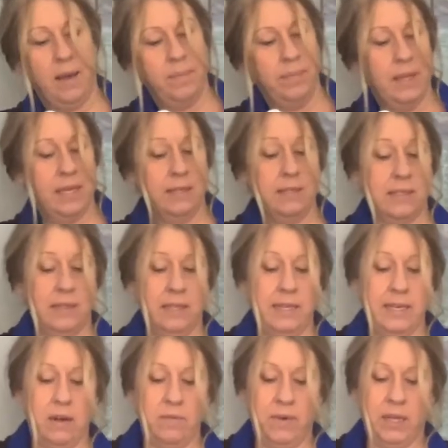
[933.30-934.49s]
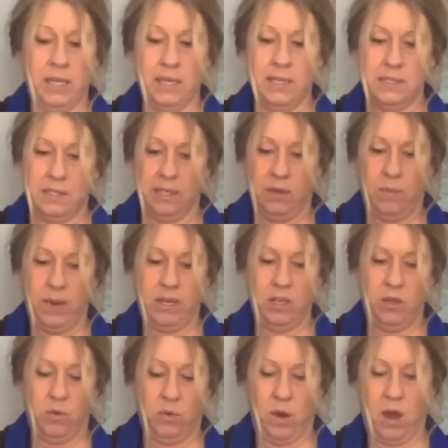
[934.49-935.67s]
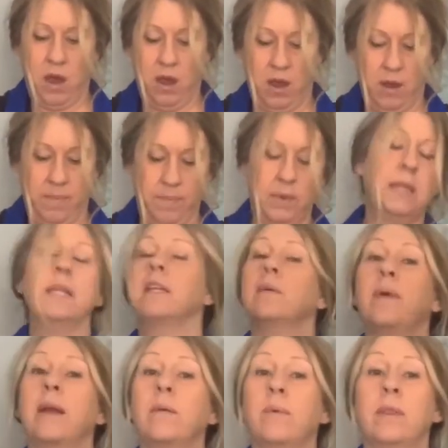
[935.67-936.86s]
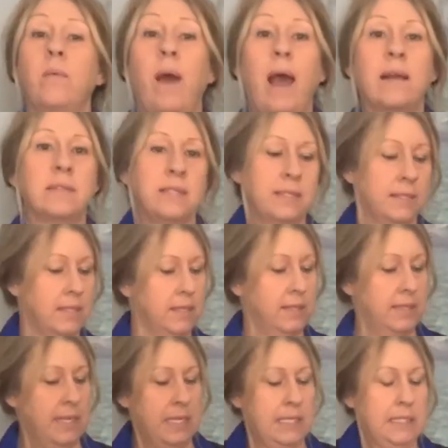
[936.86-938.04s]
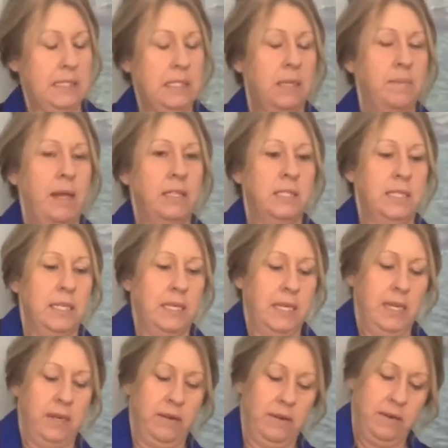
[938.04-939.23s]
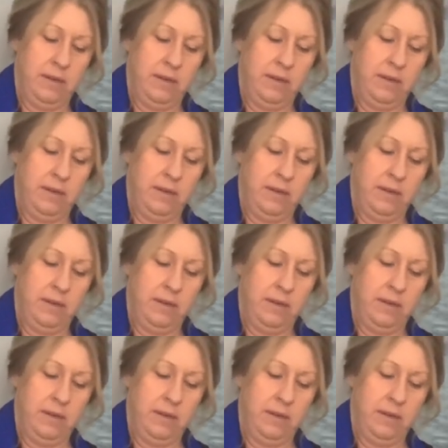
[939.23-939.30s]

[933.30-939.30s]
they clean down really easily when you clean them right when the wax is still melted in here.